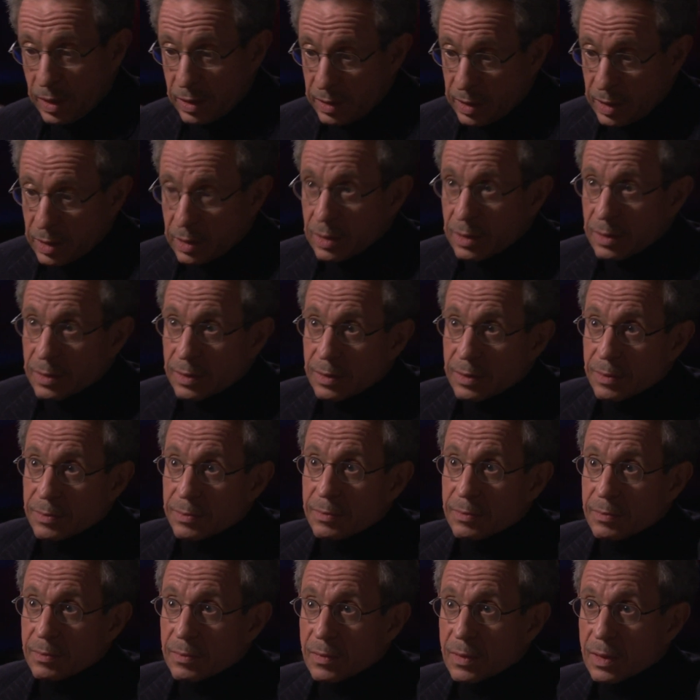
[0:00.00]
assuming, of course, that
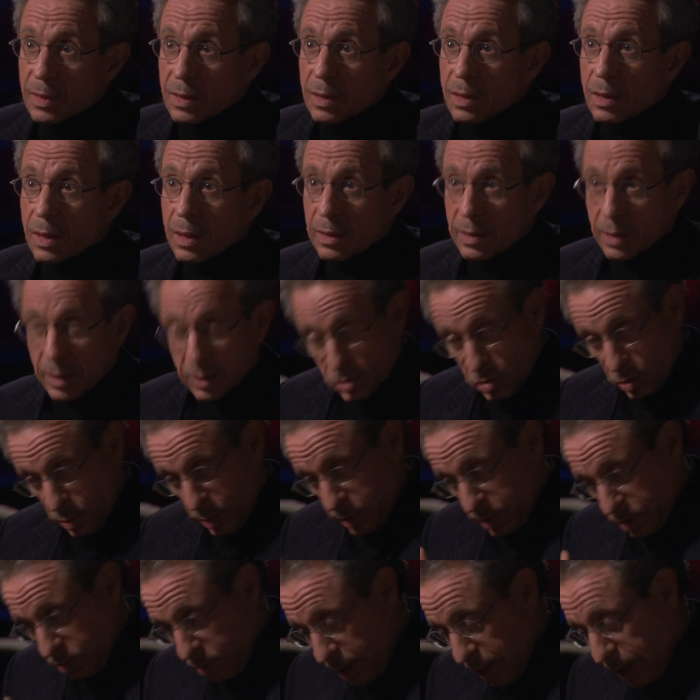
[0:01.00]
this theory is right.
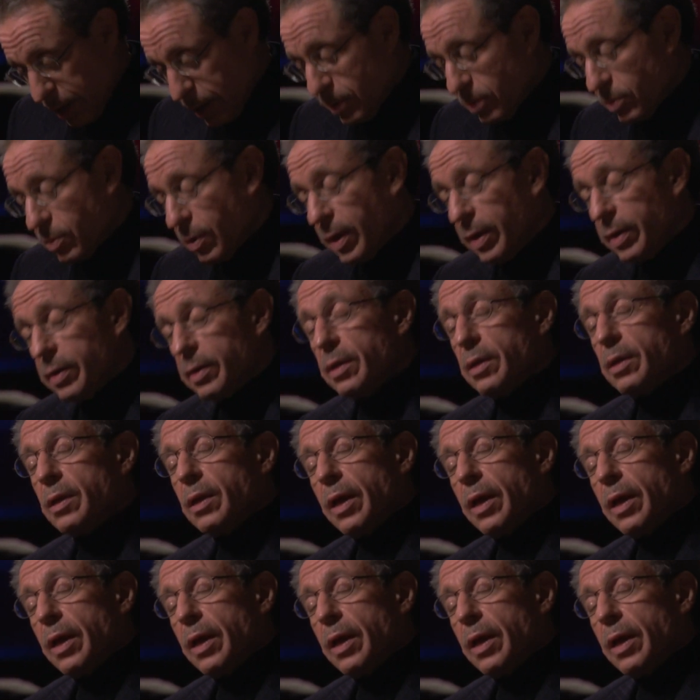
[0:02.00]
Assuming it's right, right.